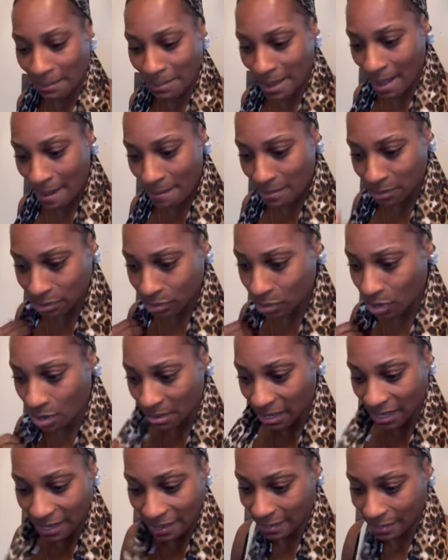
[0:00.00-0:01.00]
Bible
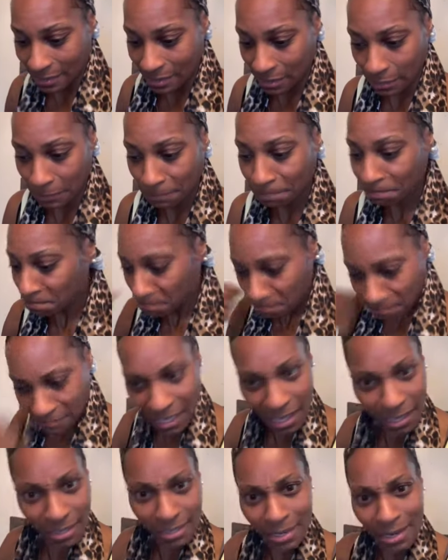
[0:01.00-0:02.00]
story lessons.
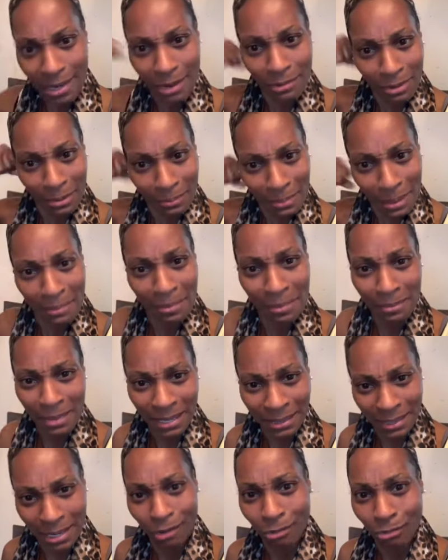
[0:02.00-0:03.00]
So he remember
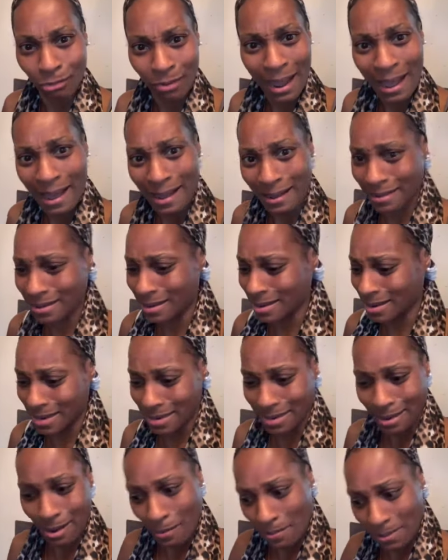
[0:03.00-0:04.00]
about that rock, honey.
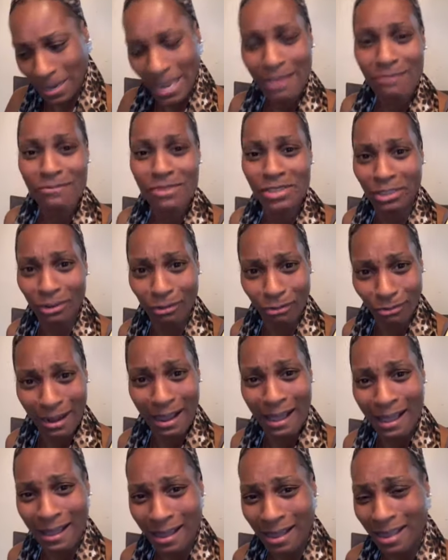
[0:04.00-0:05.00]
Don't play with the
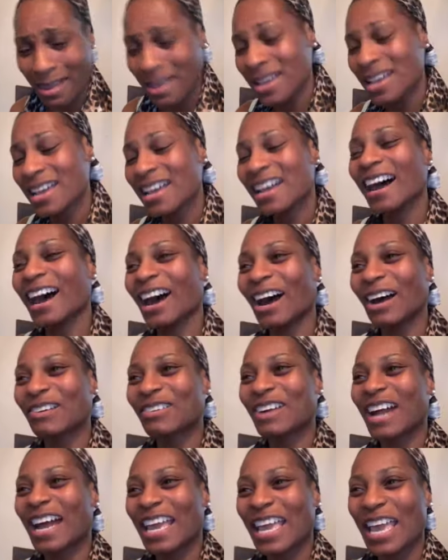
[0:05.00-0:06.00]
rock. All
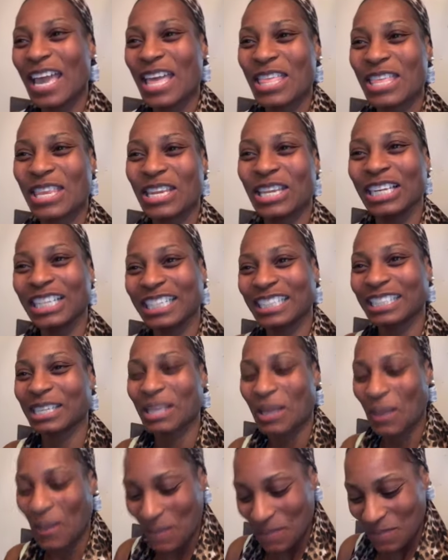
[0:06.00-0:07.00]
right, and
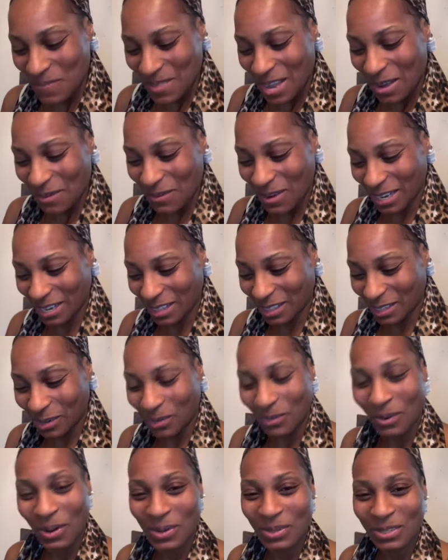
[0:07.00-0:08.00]
listen, one of the
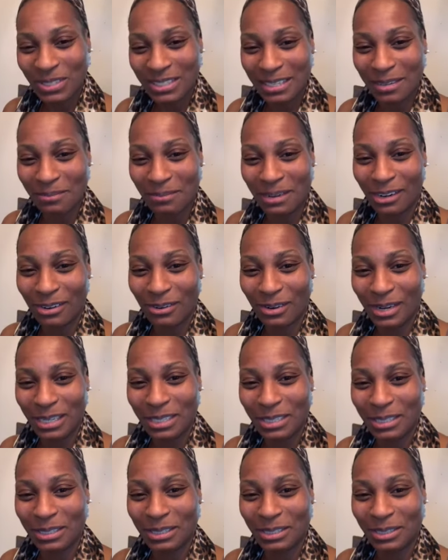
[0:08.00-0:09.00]
quotes that my
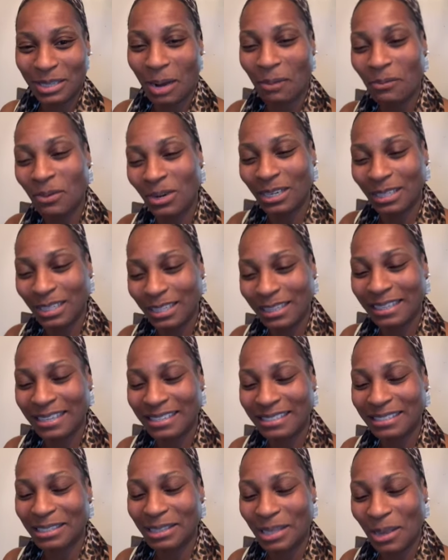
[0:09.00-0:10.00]
grandchildren, I one of the
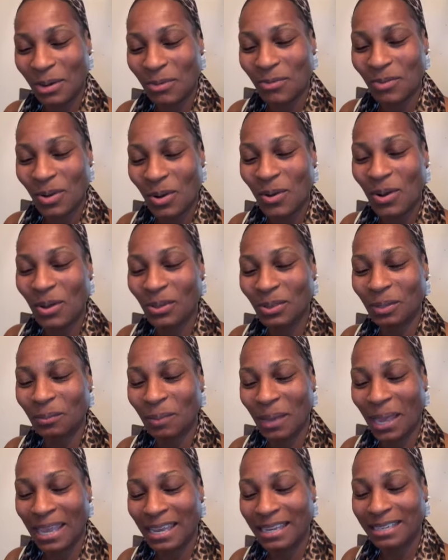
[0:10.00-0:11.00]
things that they wrote on the
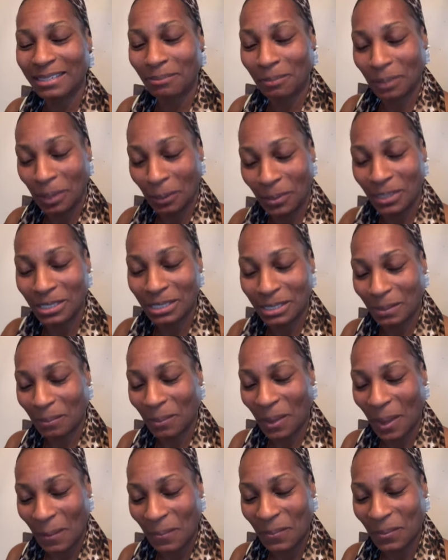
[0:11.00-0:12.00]
page, the pieces of
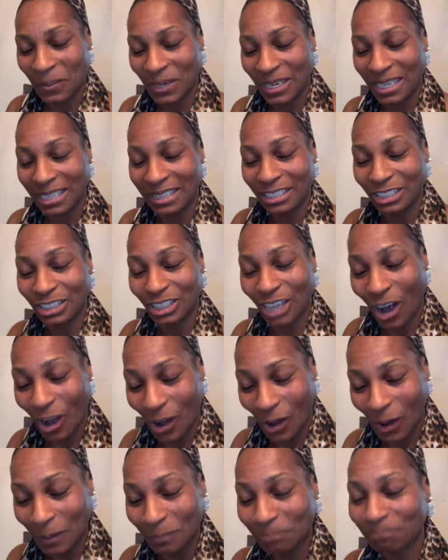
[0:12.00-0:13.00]
paper in the
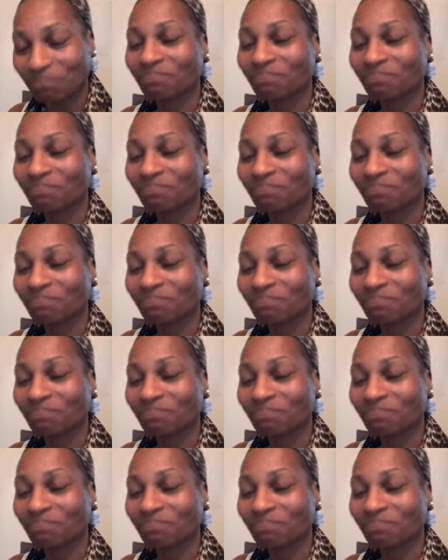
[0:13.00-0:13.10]
jar